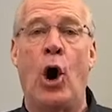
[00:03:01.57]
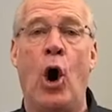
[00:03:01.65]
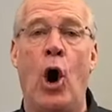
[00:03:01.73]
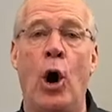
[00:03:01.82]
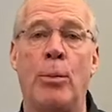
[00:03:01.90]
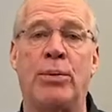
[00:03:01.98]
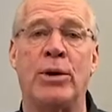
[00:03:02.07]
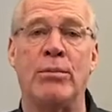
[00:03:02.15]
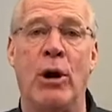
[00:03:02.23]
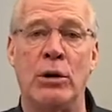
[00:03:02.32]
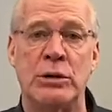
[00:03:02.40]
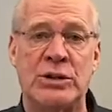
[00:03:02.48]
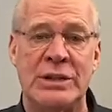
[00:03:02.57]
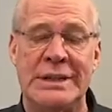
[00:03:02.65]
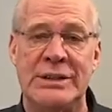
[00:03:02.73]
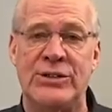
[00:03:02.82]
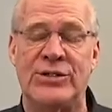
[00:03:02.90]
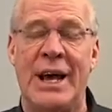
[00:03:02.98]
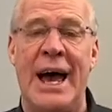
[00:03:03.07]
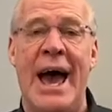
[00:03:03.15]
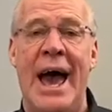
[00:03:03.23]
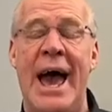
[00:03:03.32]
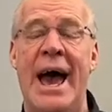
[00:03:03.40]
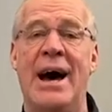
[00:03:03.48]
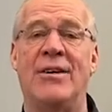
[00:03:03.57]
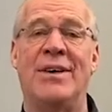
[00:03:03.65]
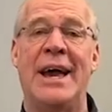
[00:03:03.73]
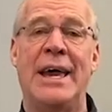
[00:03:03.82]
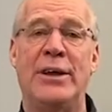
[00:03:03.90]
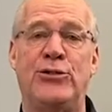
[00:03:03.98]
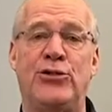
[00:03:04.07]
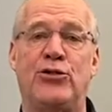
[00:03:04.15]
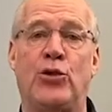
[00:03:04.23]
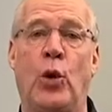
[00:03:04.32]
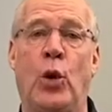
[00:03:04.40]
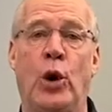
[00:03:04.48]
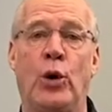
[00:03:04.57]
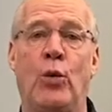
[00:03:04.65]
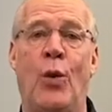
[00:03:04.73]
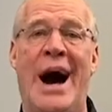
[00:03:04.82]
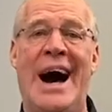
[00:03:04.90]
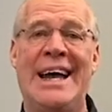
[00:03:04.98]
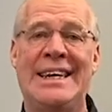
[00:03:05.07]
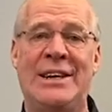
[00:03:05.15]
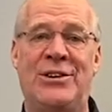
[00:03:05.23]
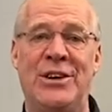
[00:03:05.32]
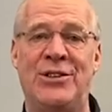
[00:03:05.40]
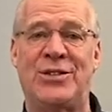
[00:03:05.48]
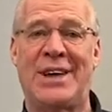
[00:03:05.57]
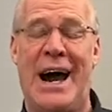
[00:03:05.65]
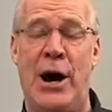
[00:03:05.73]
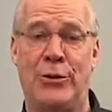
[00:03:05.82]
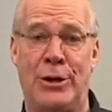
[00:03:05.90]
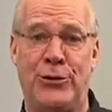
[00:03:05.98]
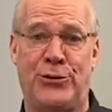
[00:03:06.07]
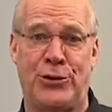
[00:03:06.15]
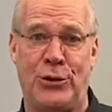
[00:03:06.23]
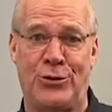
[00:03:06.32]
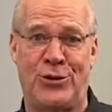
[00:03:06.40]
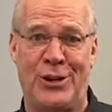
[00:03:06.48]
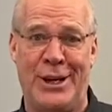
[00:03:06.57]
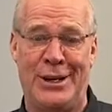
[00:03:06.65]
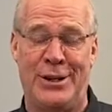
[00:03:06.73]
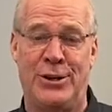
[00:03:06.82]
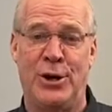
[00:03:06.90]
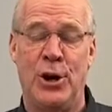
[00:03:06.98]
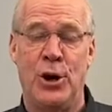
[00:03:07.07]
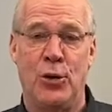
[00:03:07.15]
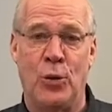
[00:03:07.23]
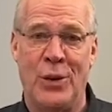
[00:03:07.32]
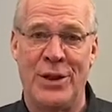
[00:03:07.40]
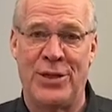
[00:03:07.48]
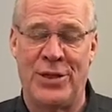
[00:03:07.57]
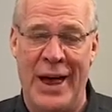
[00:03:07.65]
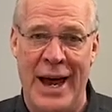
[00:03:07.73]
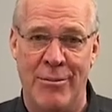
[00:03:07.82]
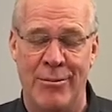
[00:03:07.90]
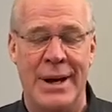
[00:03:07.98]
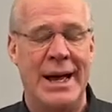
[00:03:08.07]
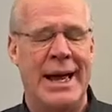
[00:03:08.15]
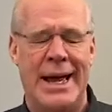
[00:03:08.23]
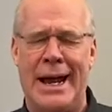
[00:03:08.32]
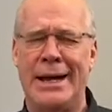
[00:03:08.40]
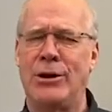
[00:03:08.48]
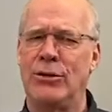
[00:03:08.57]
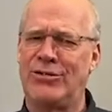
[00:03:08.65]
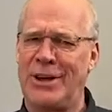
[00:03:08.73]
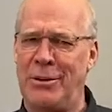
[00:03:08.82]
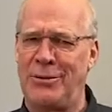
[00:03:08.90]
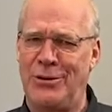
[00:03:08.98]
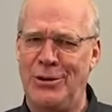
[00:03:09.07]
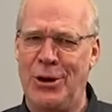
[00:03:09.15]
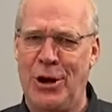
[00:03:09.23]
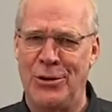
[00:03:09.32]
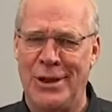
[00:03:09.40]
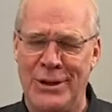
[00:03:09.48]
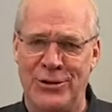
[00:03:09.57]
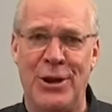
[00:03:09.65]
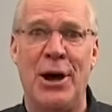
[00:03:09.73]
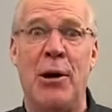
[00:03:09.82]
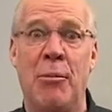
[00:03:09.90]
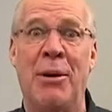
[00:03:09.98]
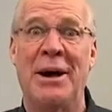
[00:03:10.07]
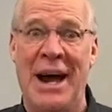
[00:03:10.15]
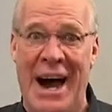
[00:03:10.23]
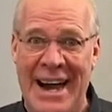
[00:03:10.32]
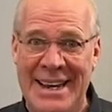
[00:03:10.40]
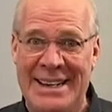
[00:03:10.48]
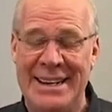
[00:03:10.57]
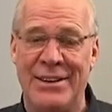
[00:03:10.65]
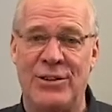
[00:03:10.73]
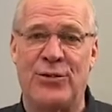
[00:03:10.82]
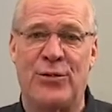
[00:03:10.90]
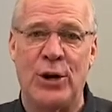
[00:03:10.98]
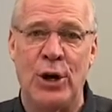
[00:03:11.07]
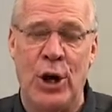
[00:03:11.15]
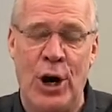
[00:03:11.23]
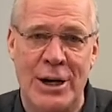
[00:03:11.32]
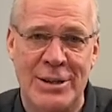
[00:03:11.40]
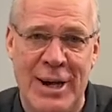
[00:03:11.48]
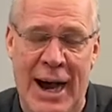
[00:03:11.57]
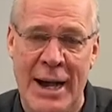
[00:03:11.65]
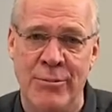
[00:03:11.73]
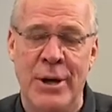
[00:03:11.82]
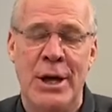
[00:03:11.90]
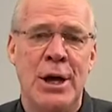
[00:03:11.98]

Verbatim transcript: all promotions have a store-wide discount associated with them. And I know some of you know this, but I didn't for a long time.